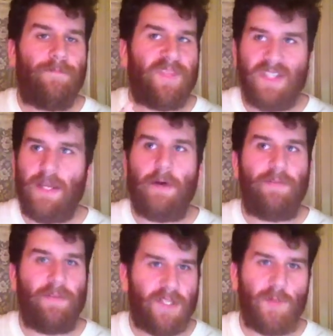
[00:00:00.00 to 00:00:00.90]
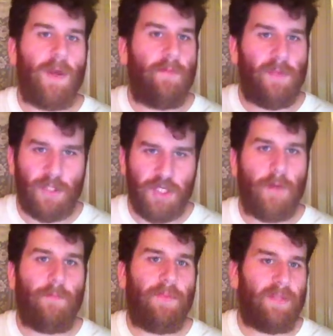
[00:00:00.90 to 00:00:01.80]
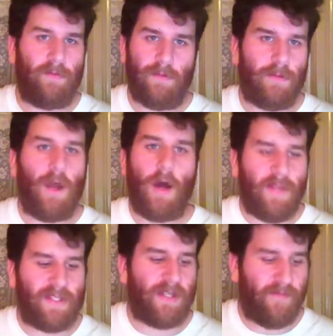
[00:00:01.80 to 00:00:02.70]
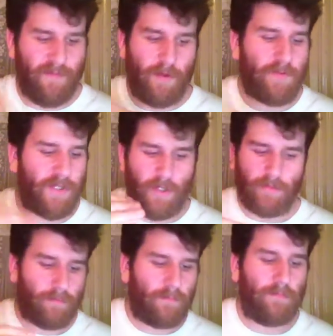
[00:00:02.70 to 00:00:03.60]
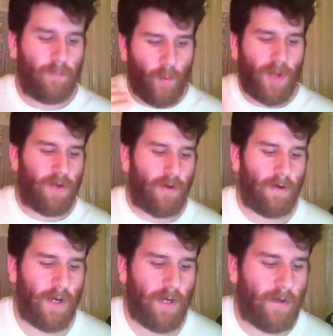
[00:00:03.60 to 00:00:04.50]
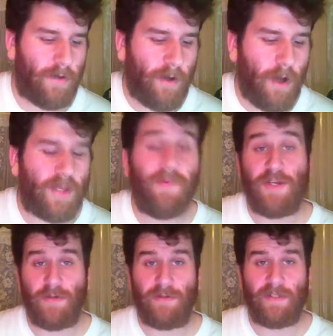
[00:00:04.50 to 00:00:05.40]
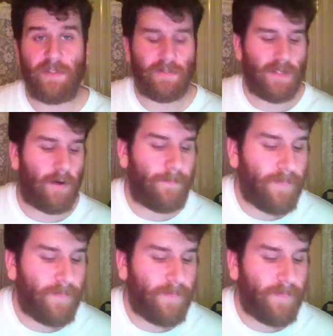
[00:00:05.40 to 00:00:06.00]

stealth and swim and jump and all that stuff. Those are what your occupational skills are.